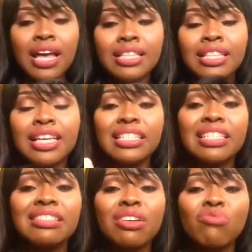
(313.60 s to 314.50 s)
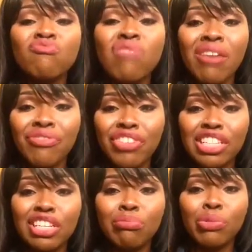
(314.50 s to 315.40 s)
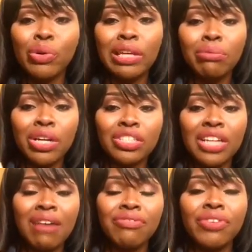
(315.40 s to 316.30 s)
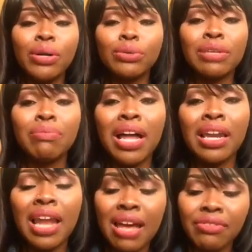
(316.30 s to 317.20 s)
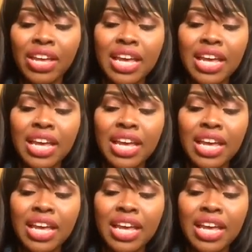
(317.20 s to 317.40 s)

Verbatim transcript: this is the roughest kabuki brush I've felt in my life.